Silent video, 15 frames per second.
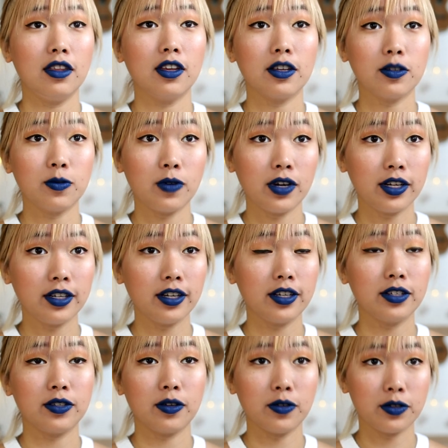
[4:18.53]
This one
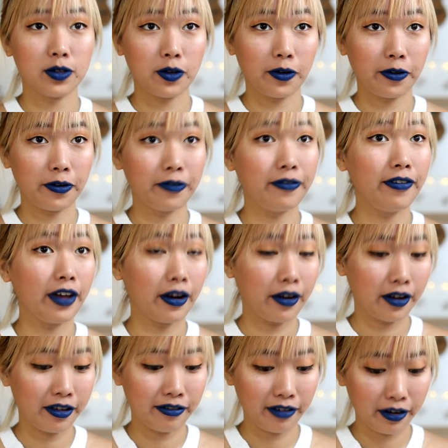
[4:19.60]
is also
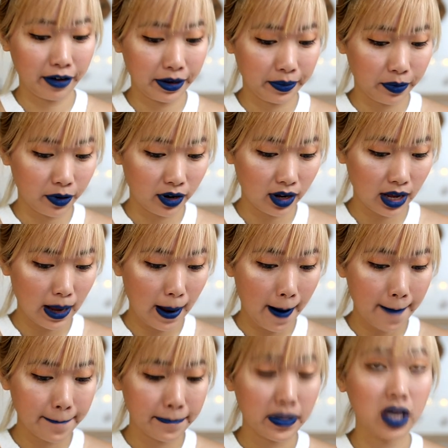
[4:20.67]
very, very pretty.
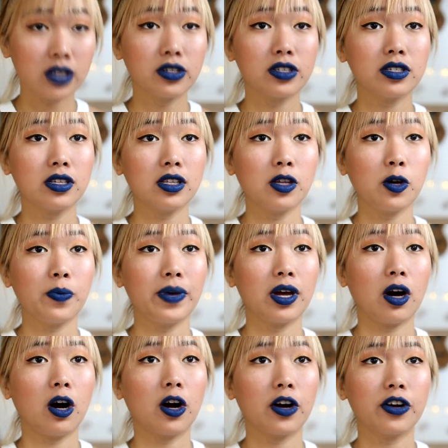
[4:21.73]
It's just a little bit
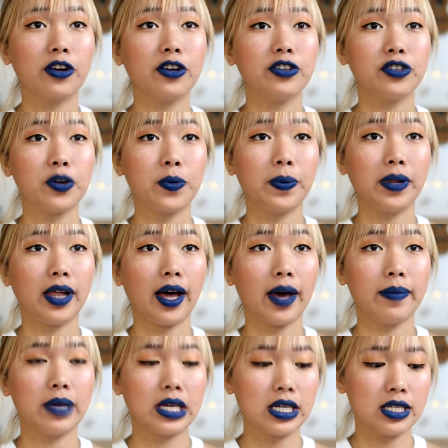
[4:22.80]
harder to
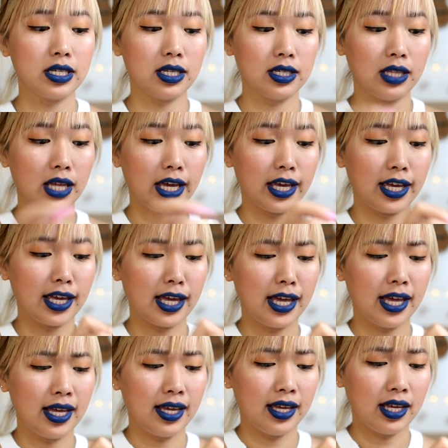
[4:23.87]
apply because it's like
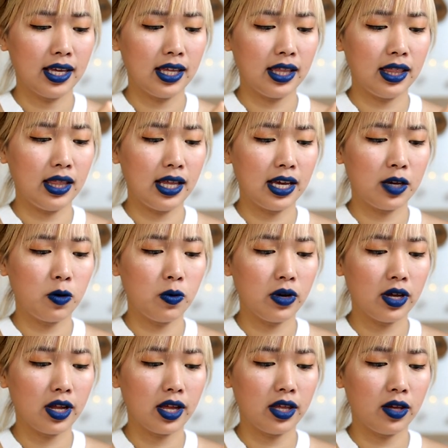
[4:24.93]

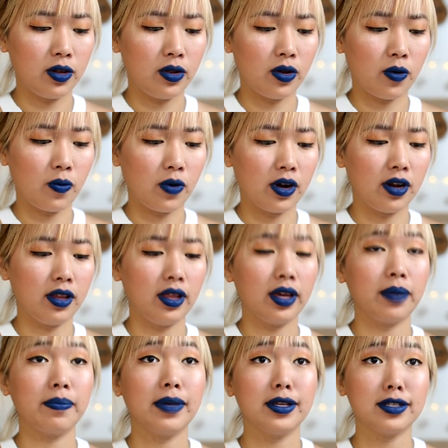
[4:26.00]
liquid and you don't want to
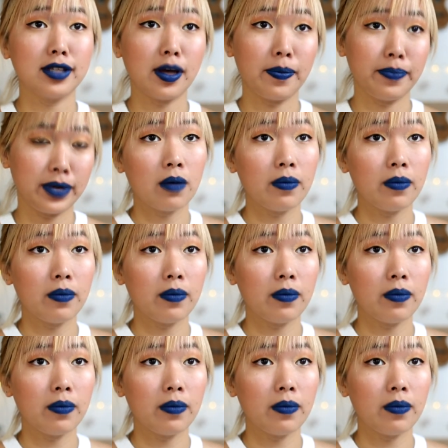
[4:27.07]
like mess up.